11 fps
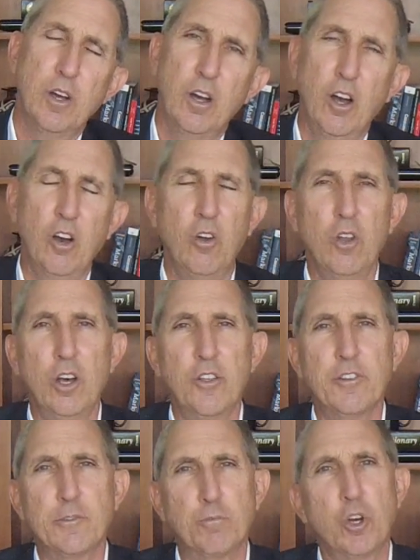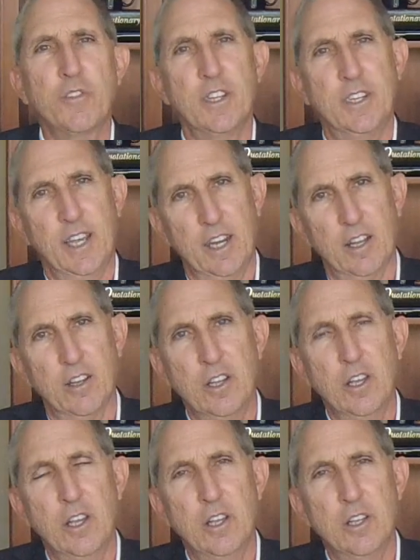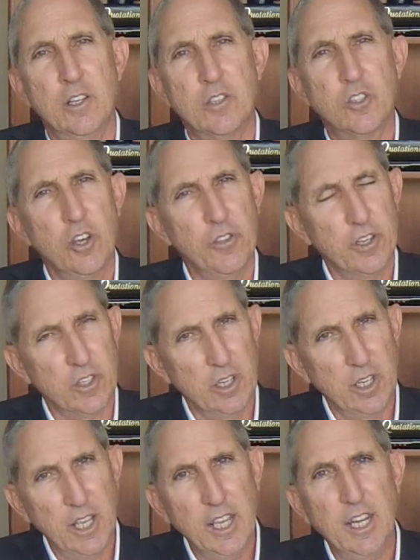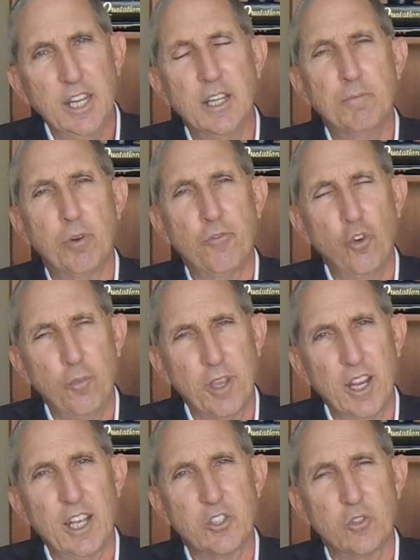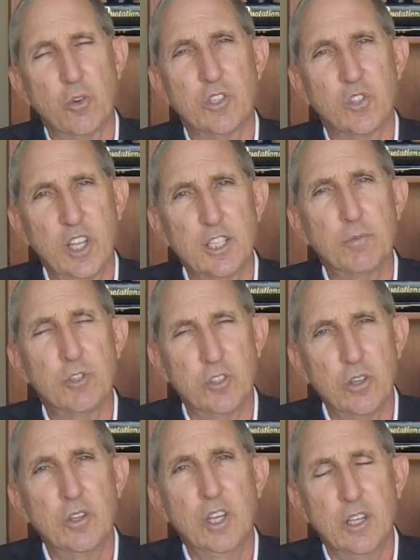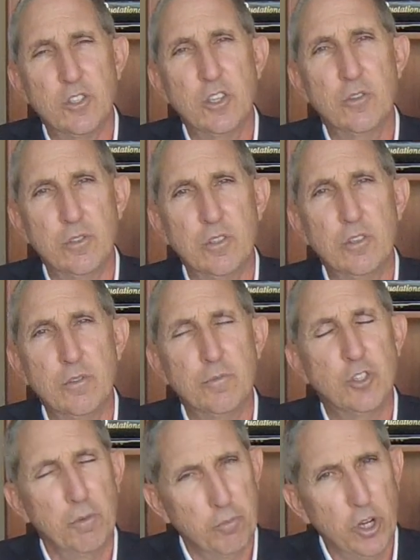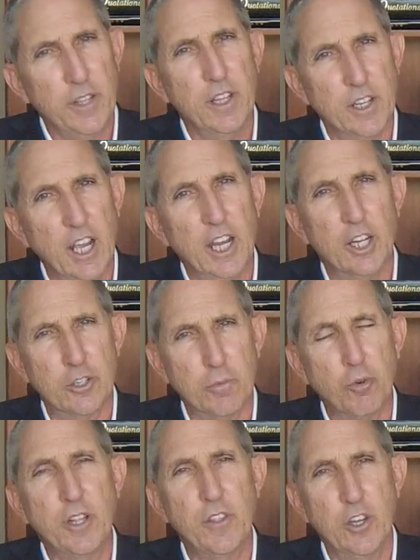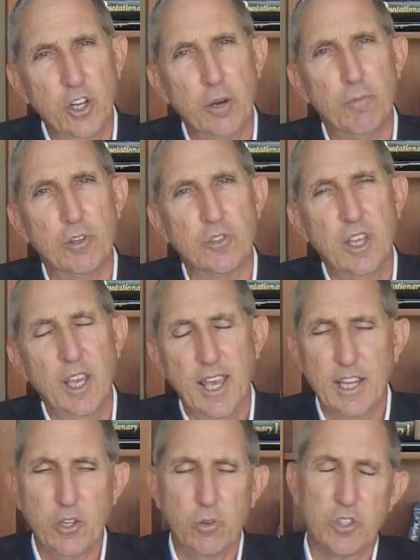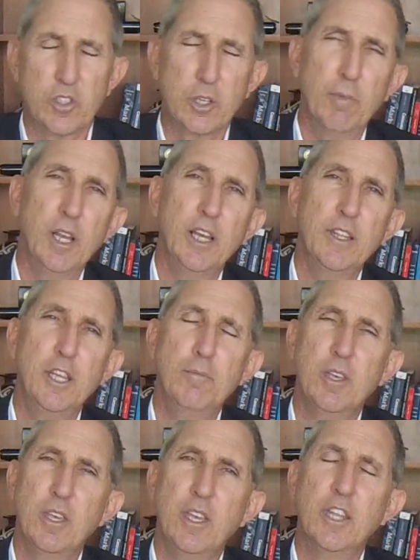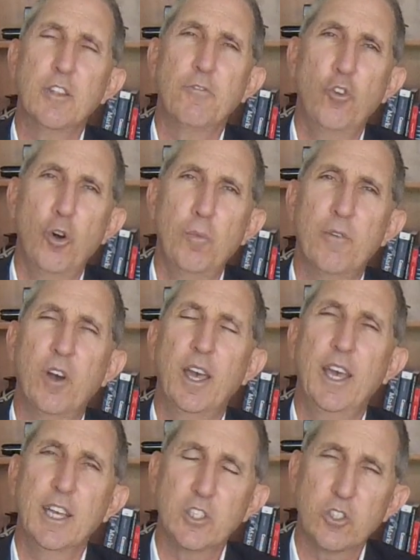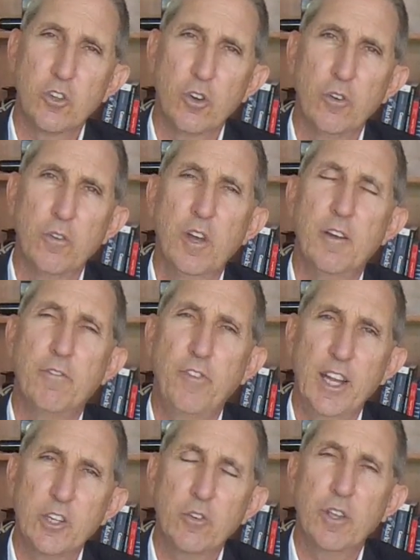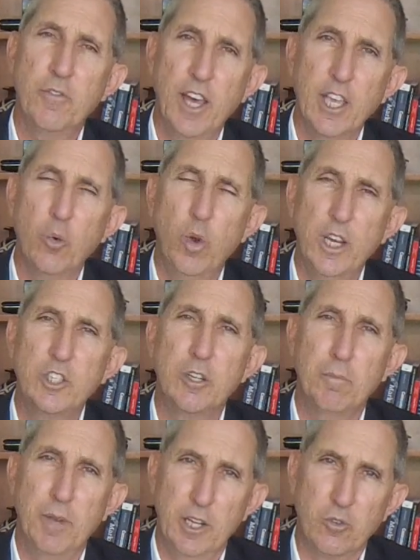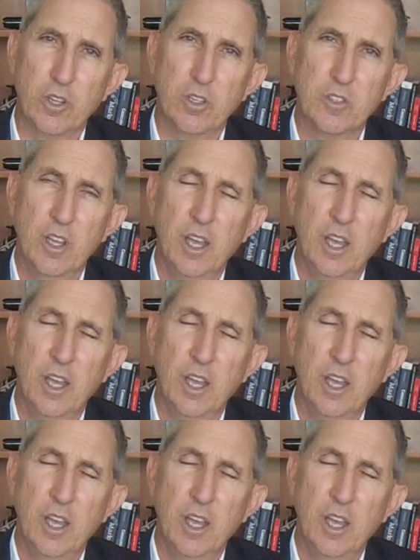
all others bring the data." So there's a need in performing an external assessment to bring the data, to bring the numbers, and to assimilate them in the form of an external factor evaluation matrix,